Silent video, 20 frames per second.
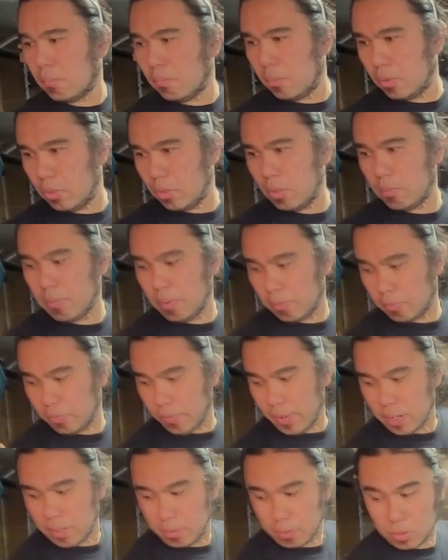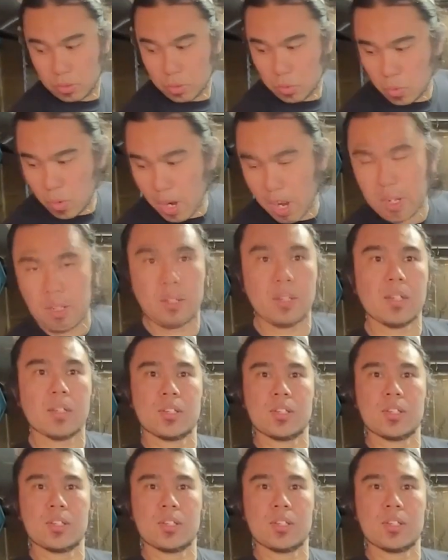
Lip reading: If you have to find a good one, it's